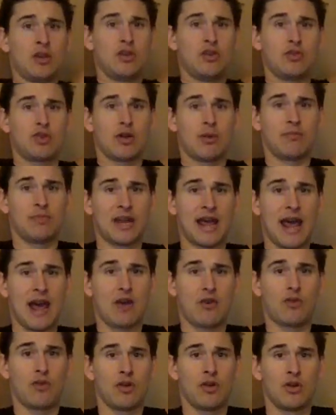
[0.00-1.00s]
you come
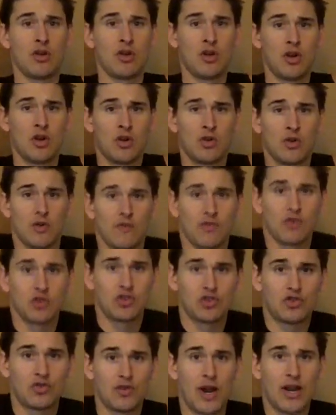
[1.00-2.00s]
down,
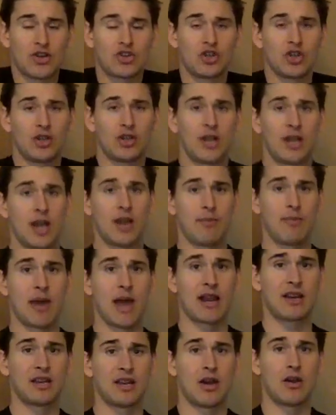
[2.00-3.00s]
reverse direction, and
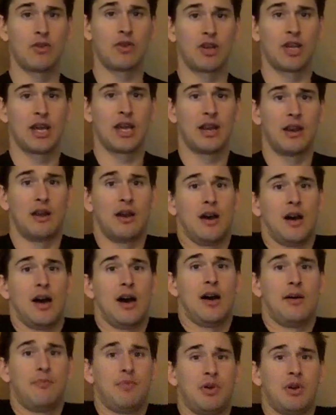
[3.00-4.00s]
back down. Again,
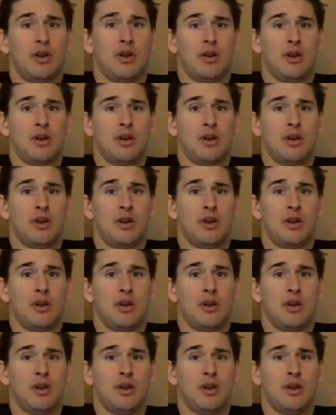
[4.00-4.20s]
up,